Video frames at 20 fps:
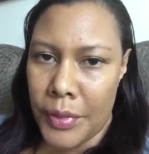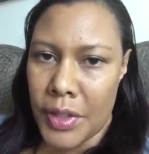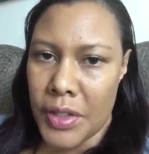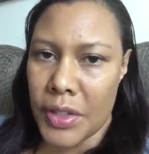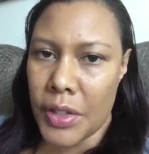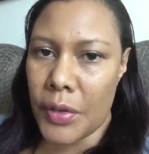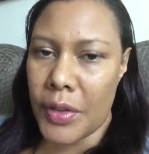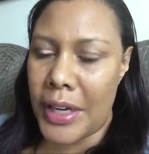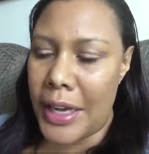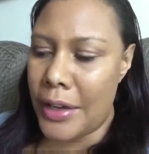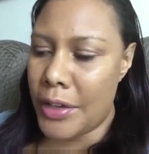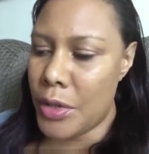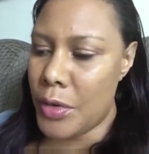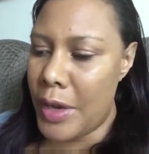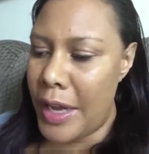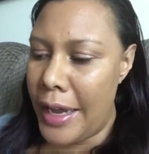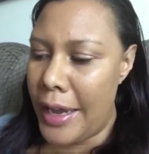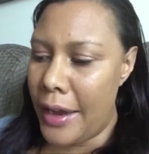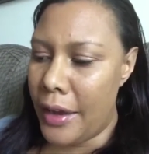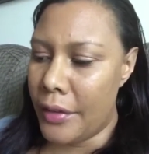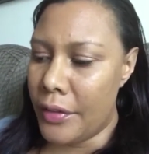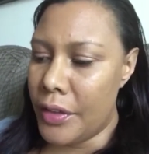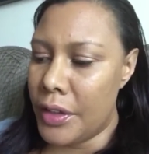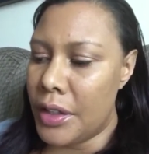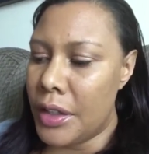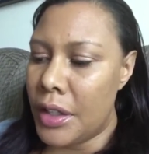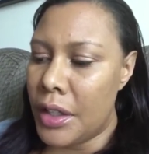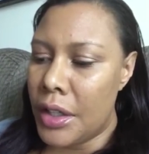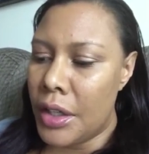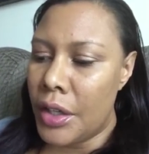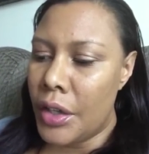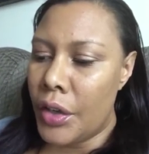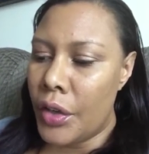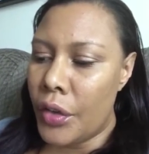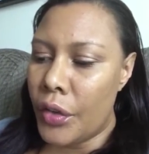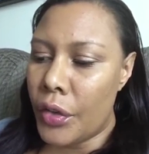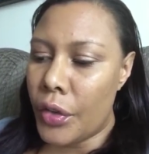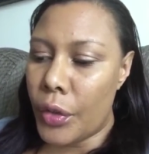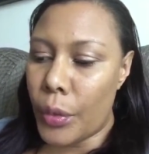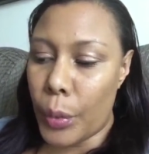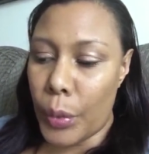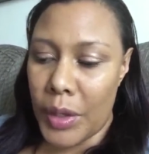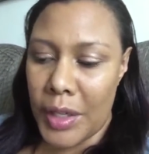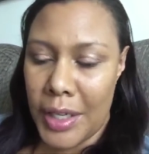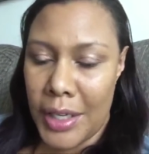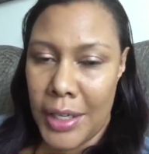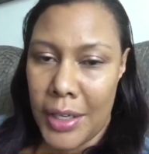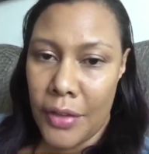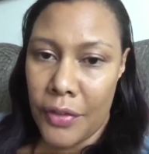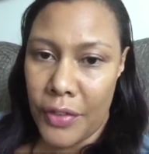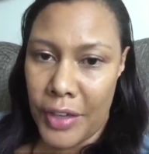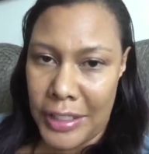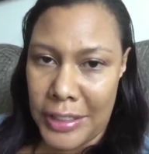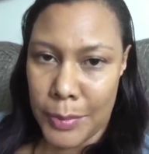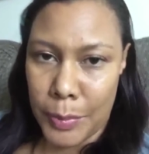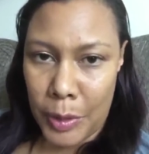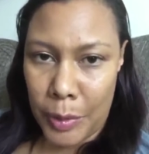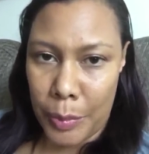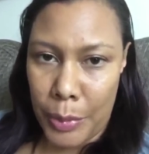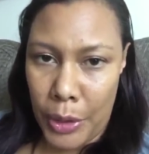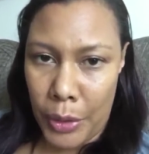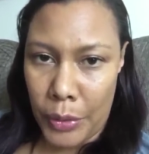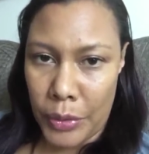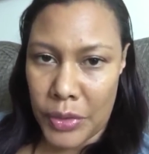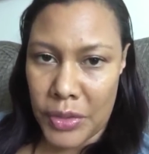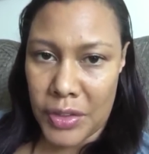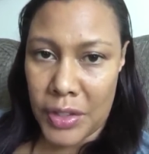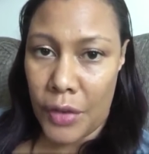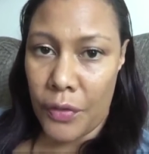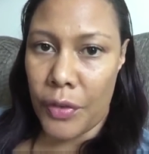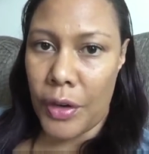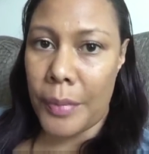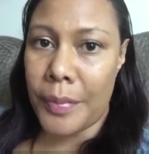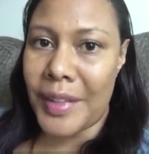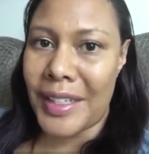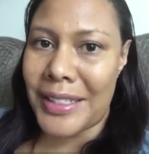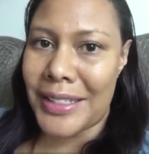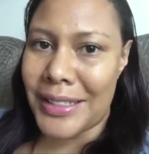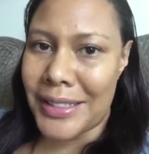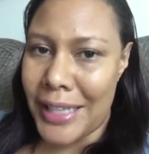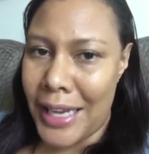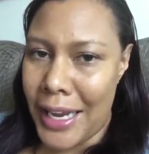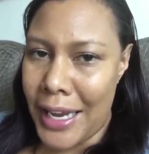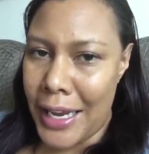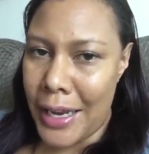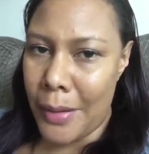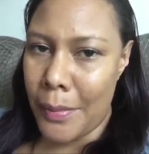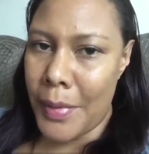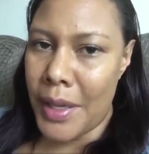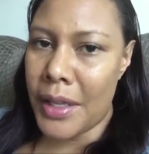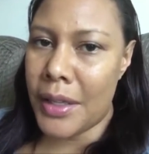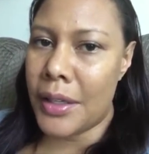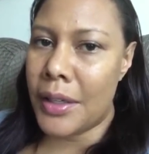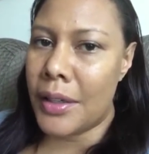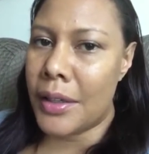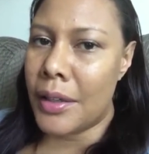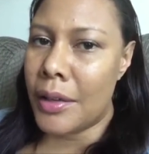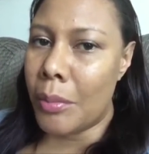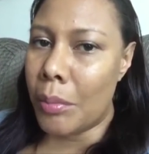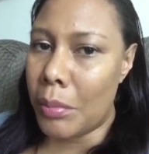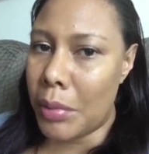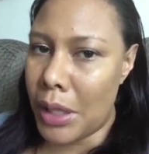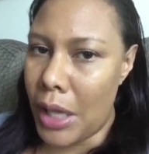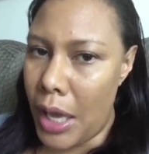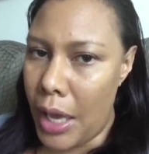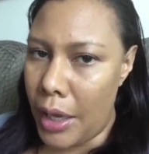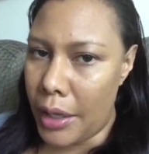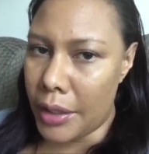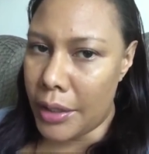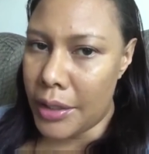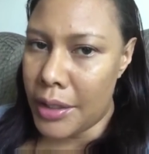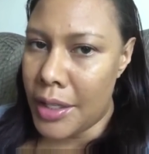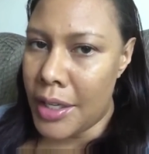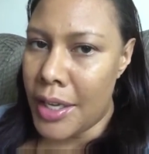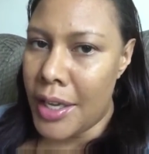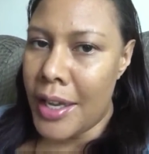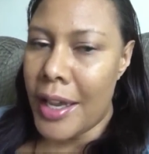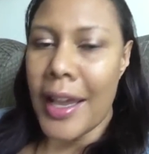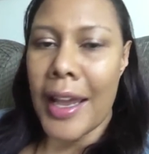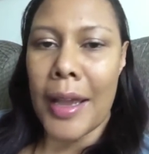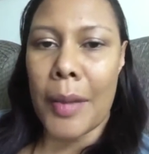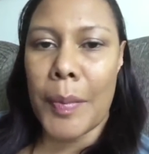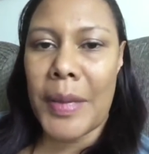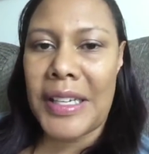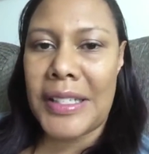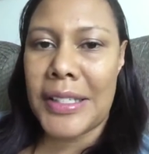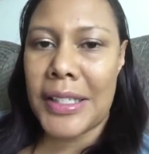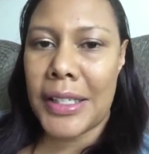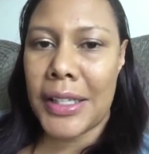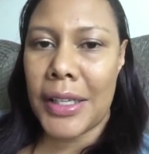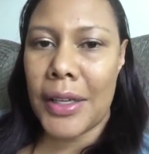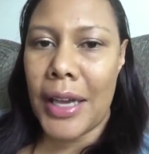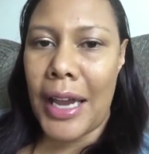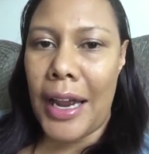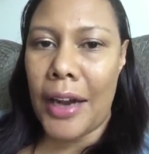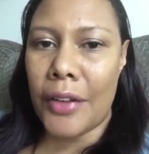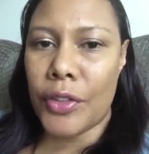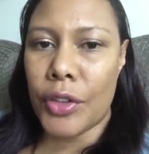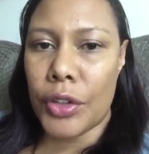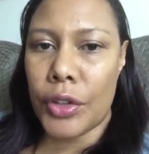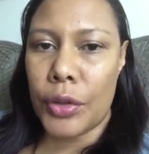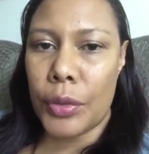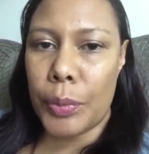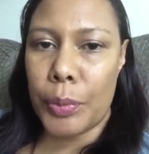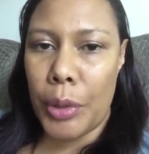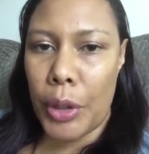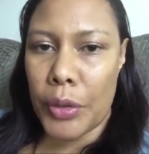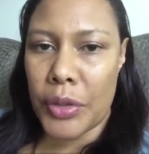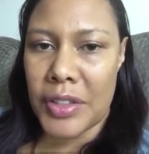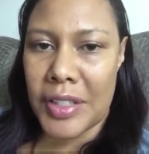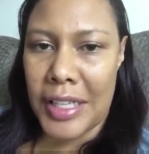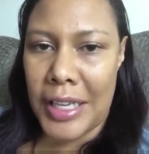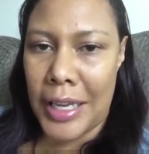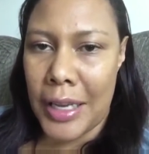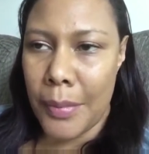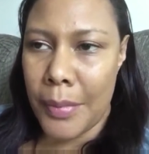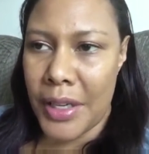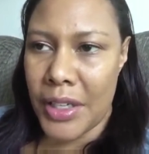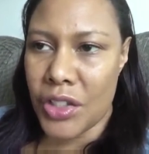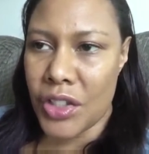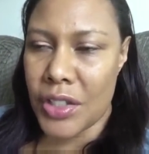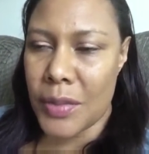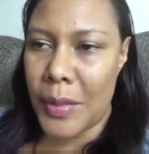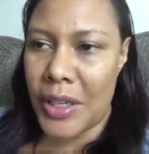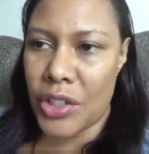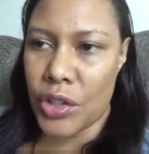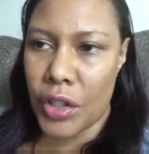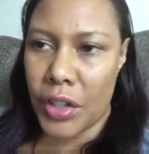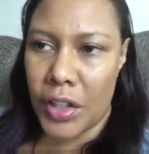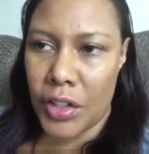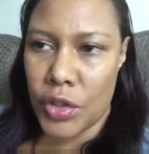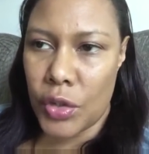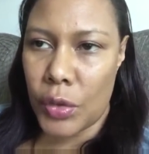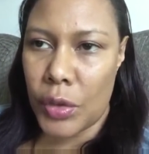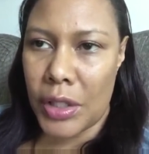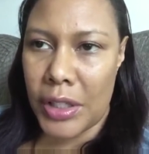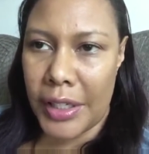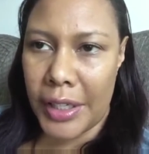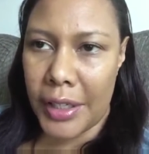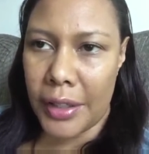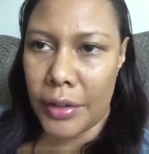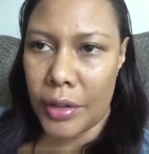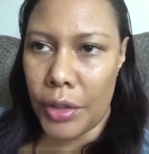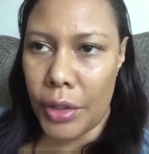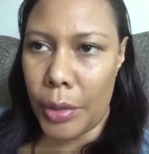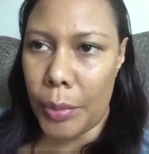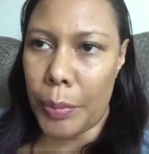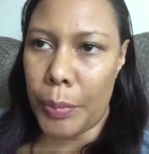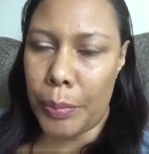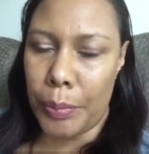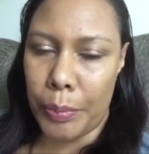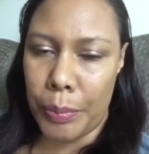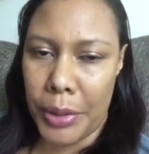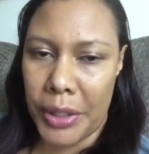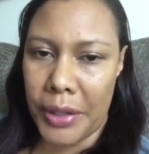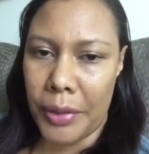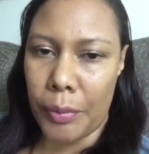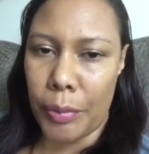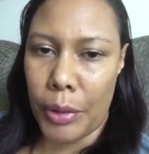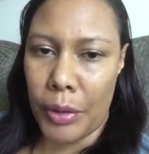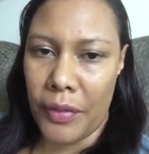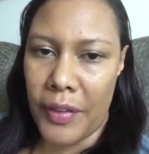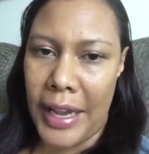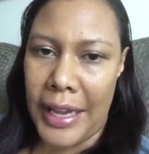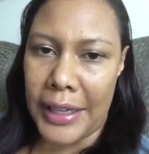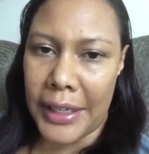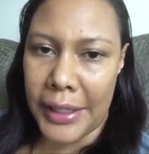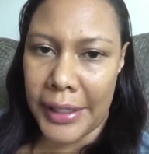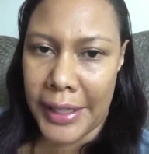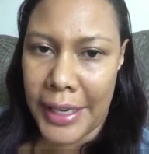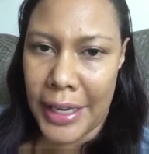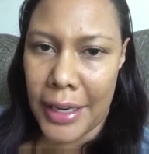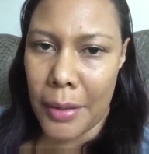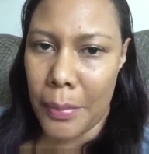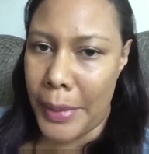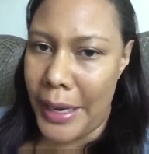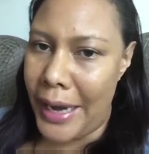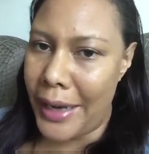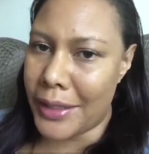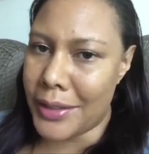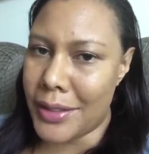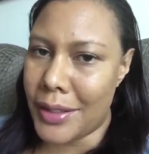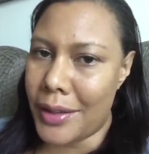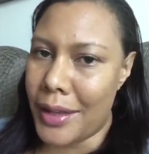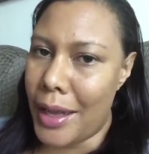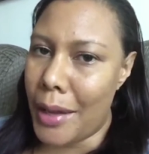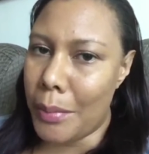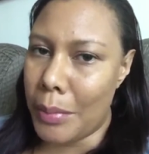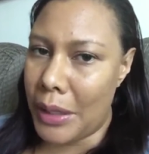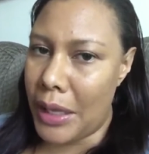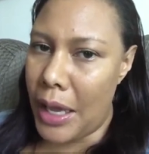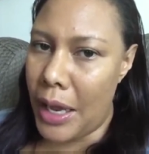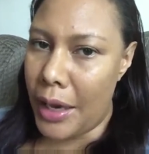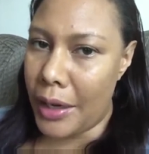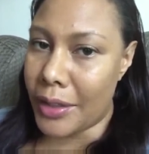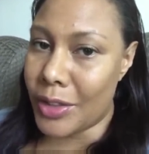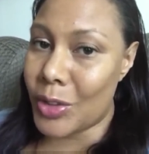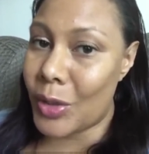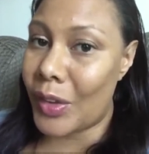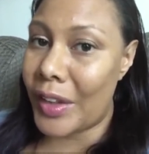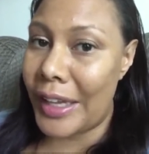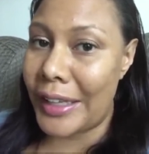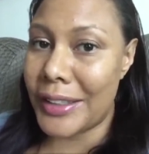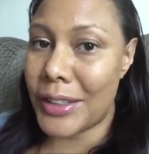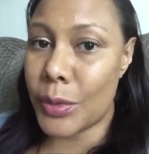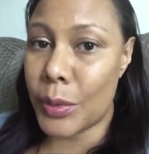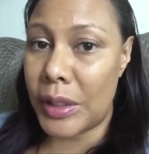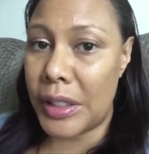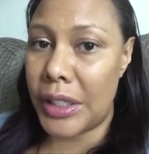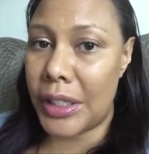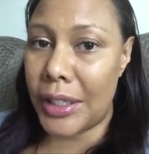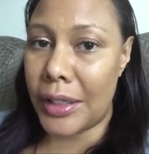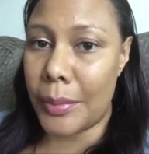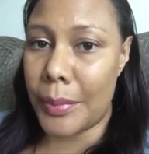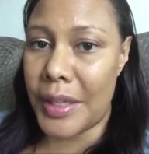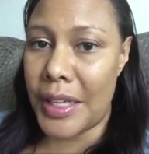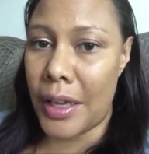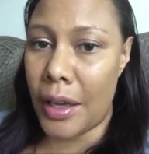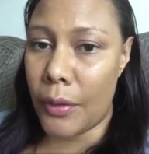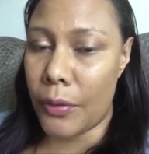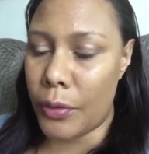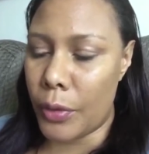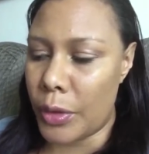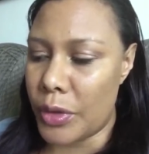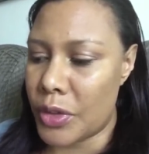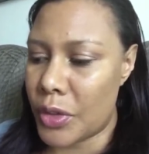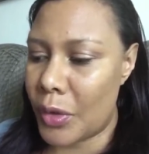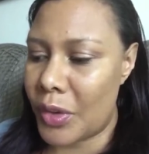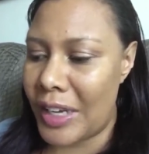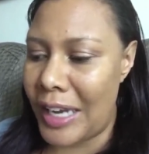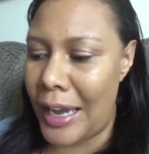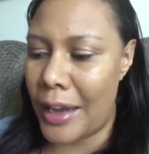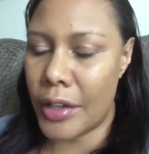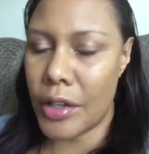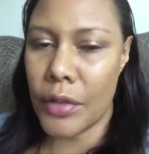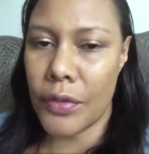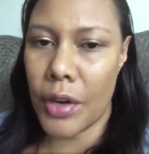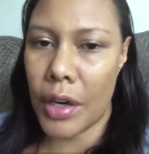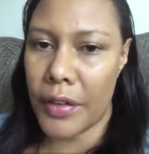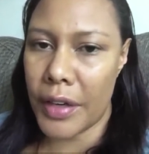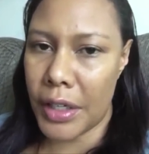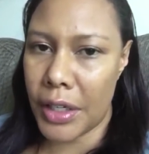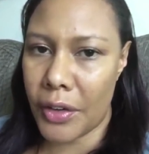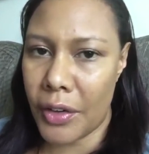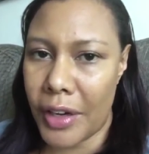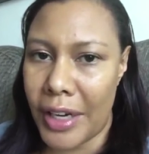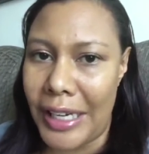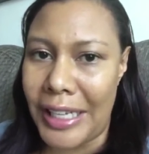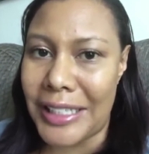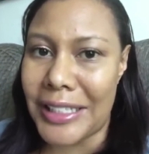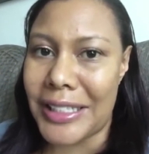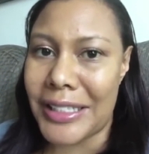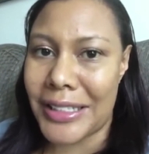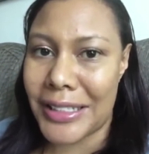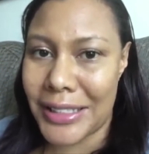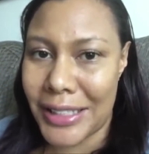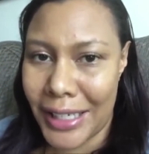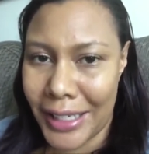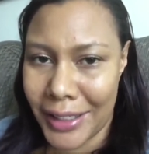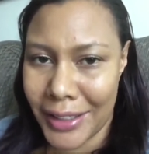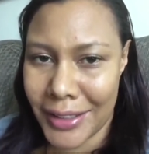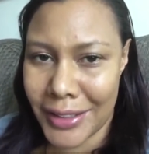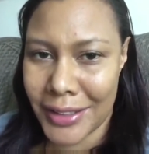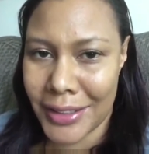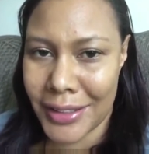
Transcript: So now you have 3 Facebook posts from the same blog. And basically after you post the image, just make sure that you click, provide a link back to that blog. So that's really going to be helpful. So now you've already created 6